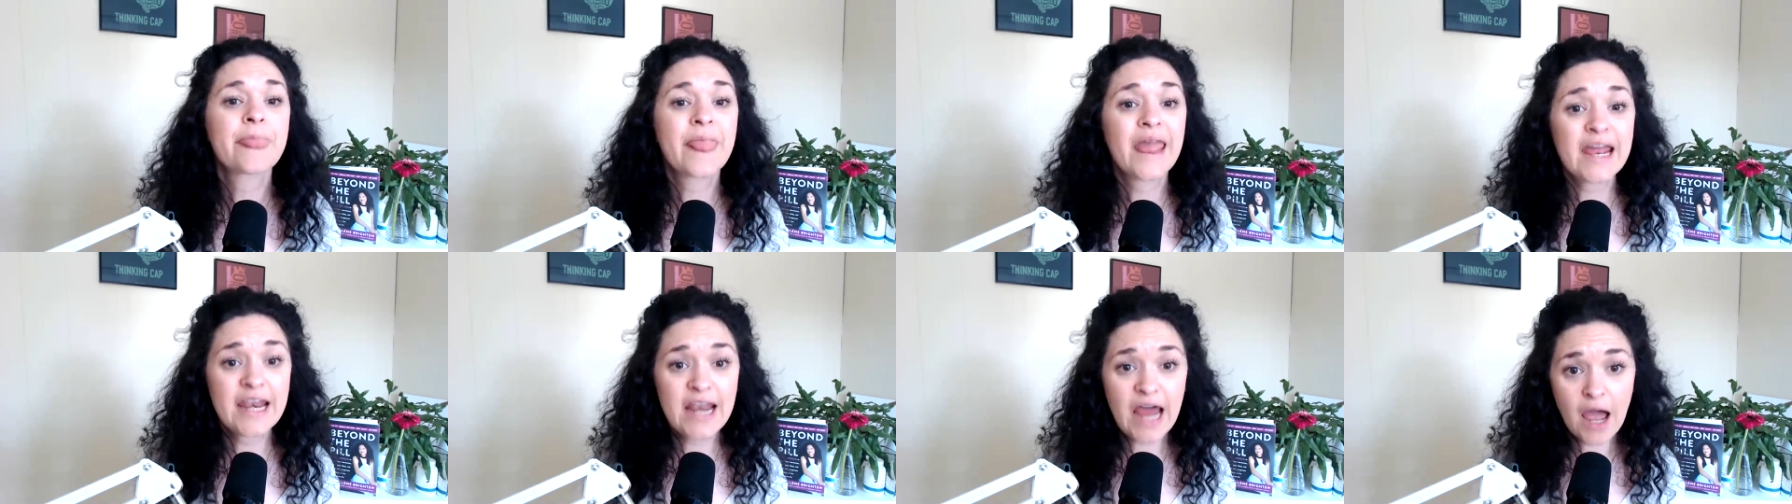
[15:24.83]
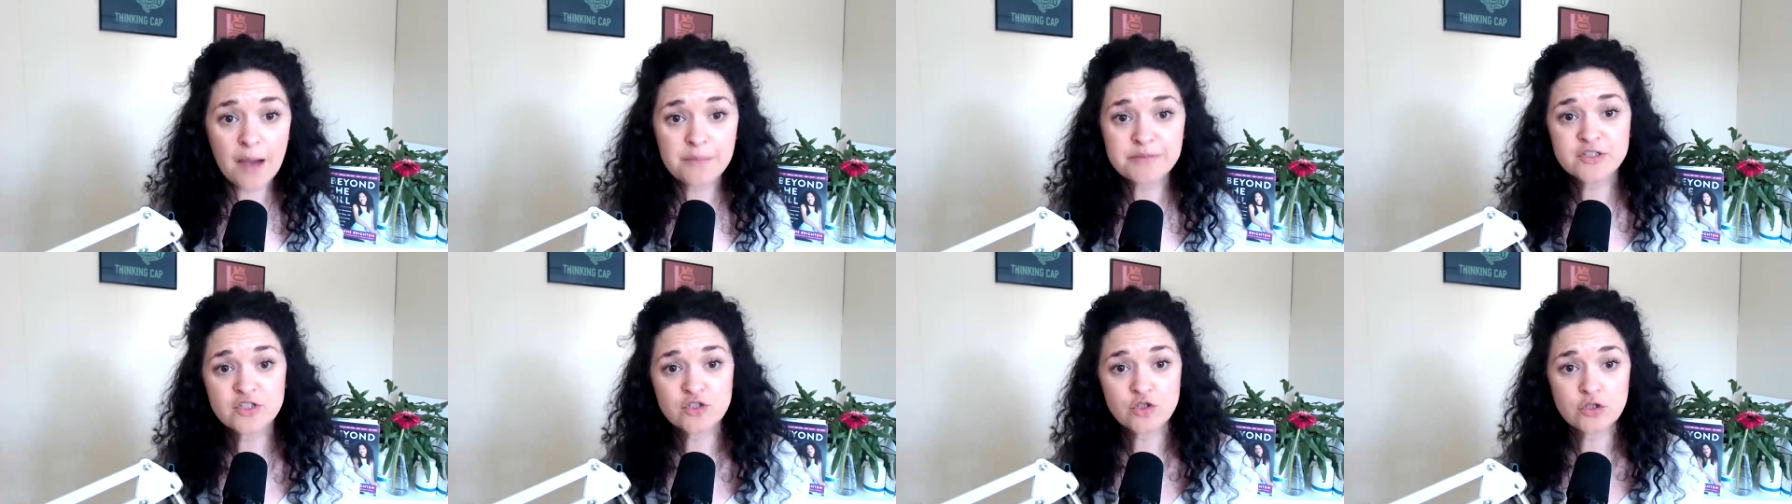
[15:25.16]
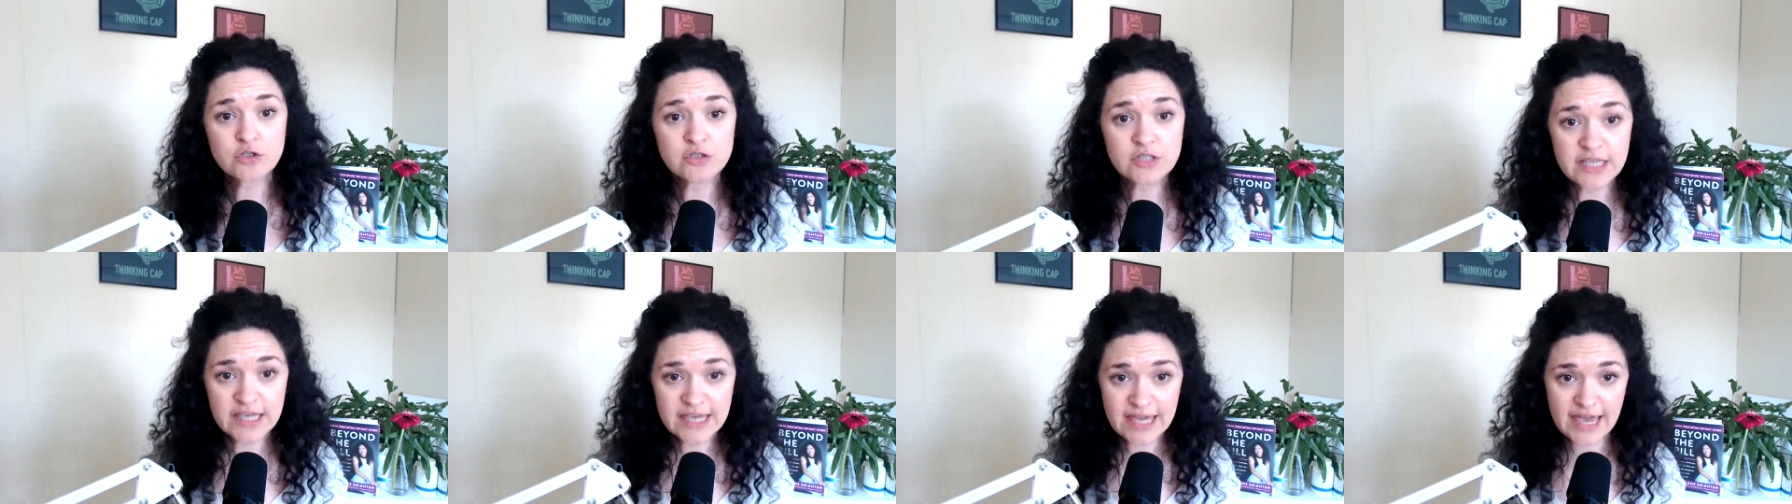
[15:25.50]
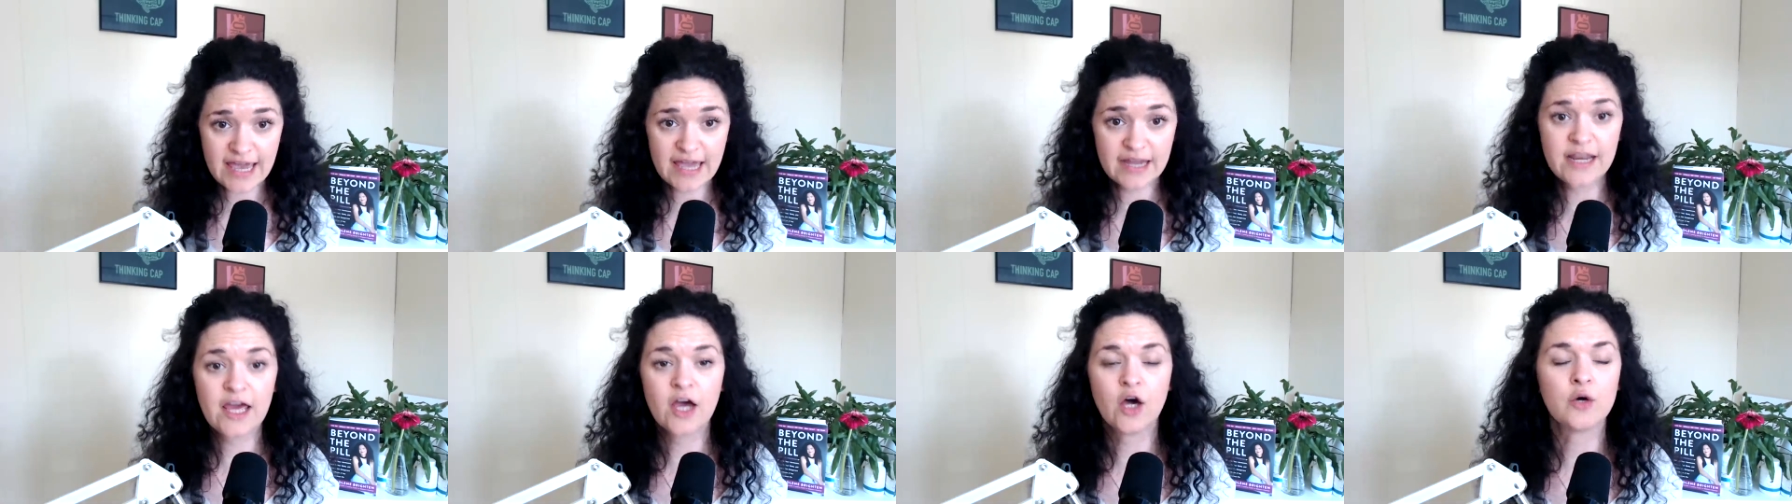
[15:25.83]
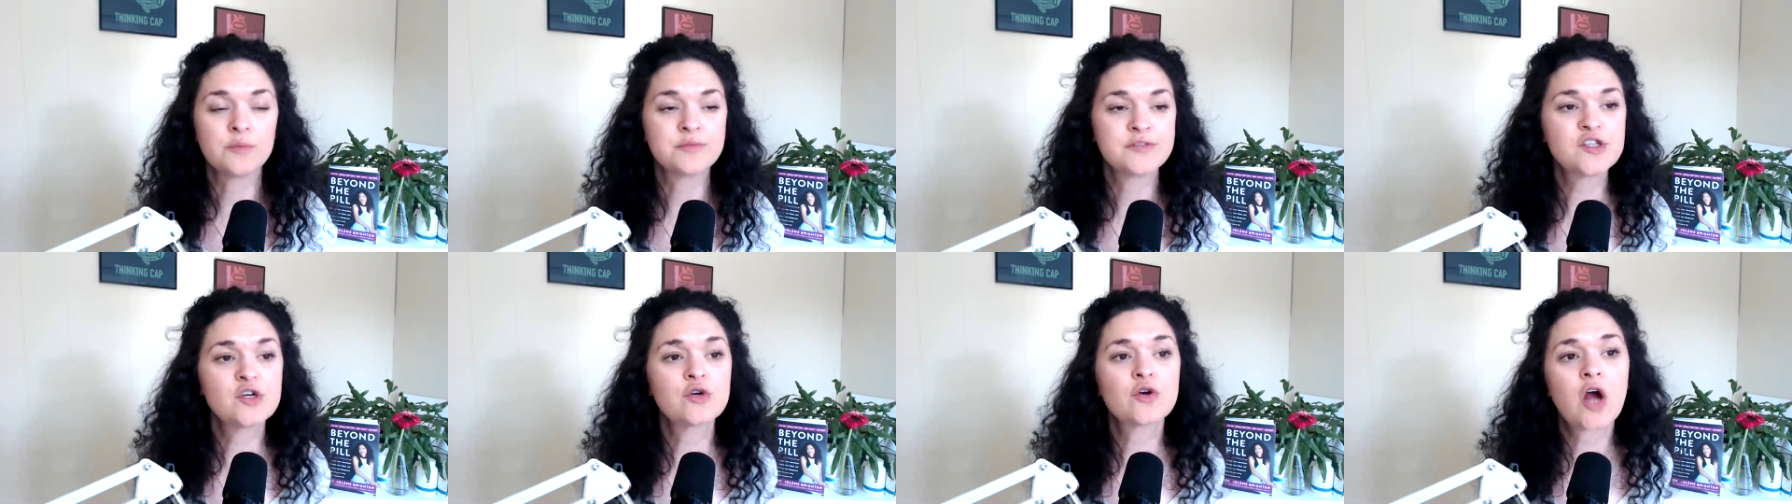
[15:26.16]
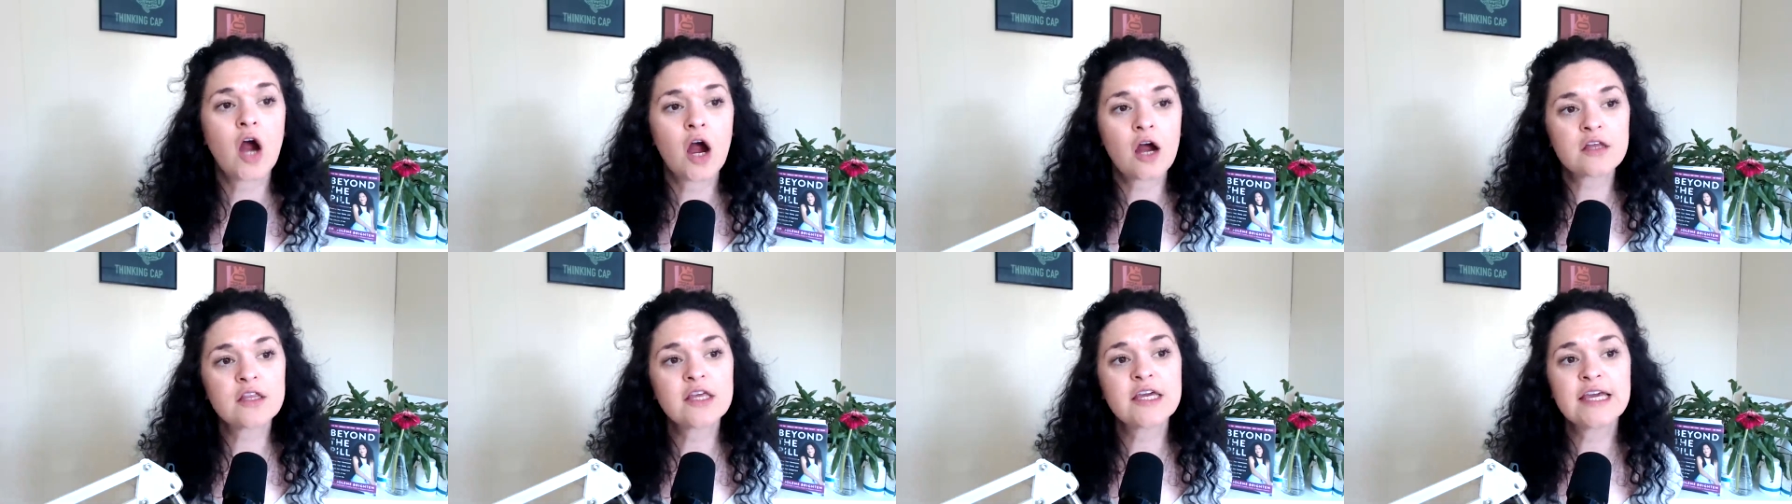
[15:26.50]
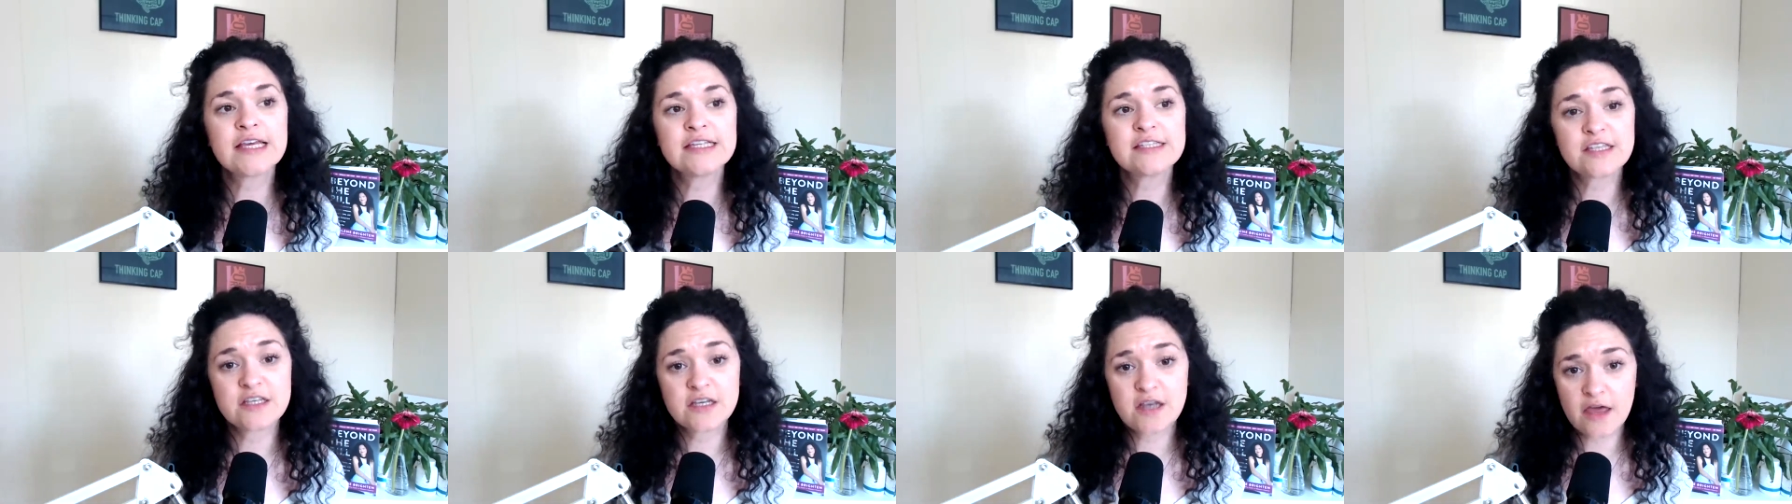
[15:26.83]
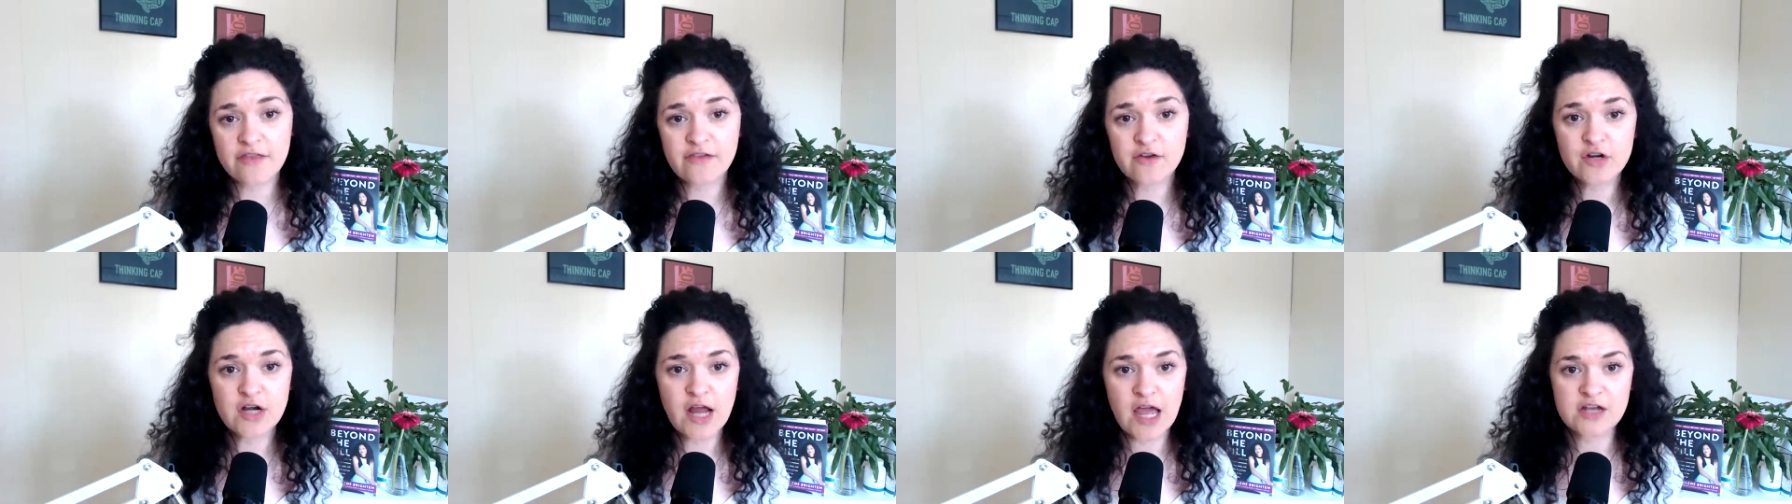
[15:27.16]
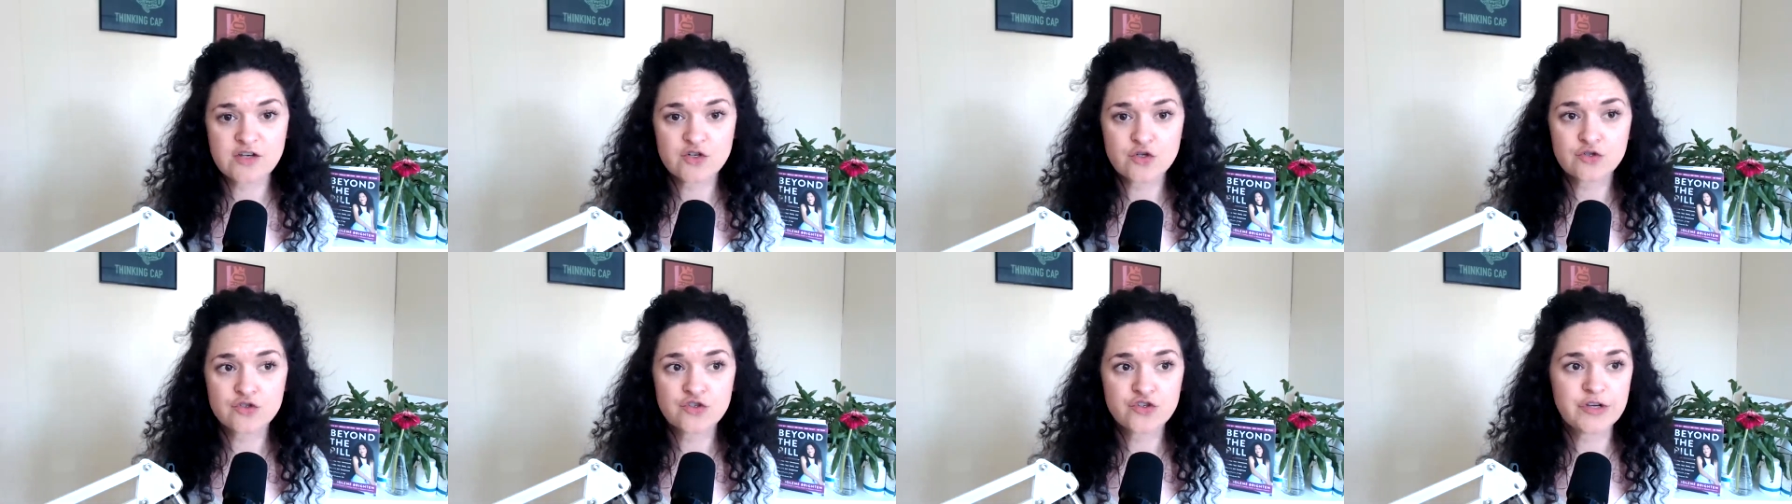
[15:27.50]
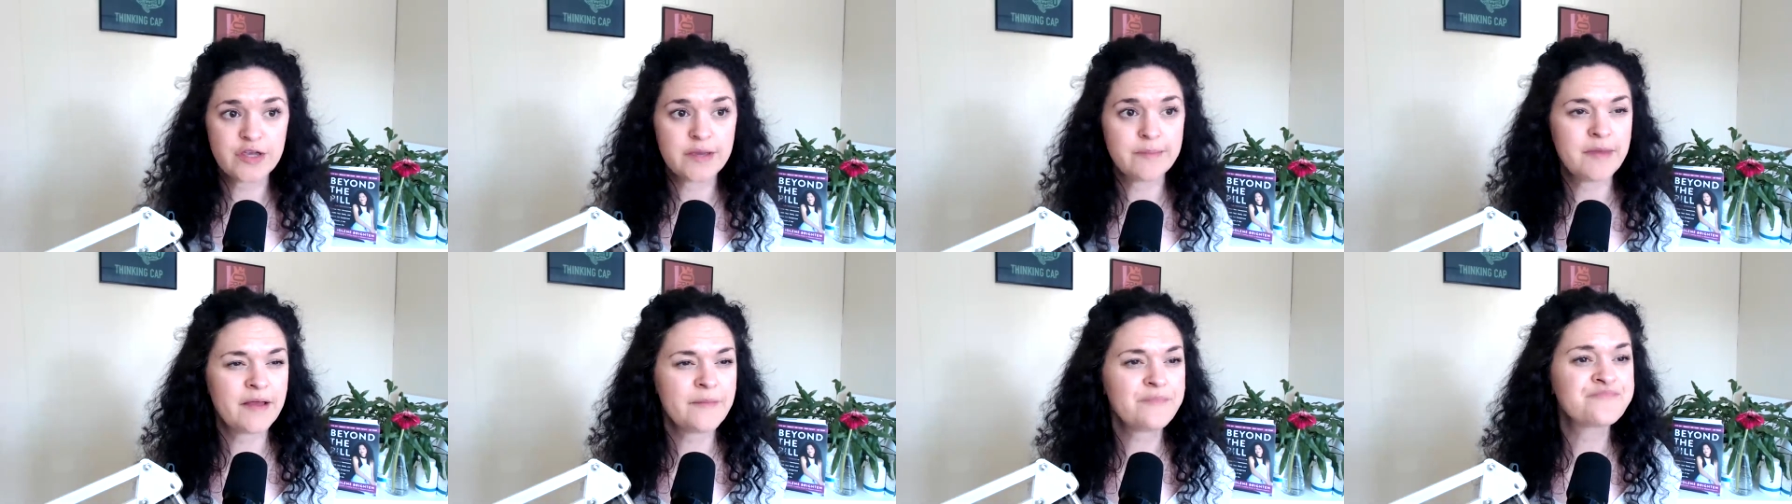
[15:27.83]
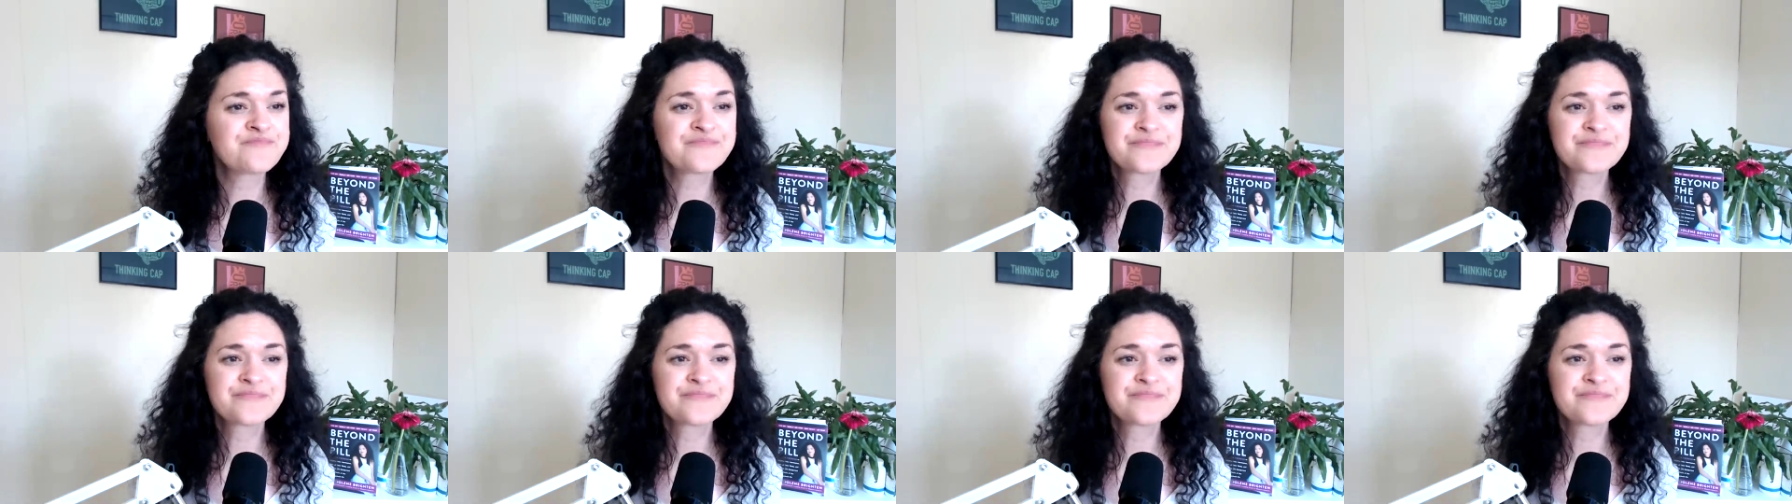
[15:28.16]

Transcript: It absolutely can help. So garlic is another natural treatment.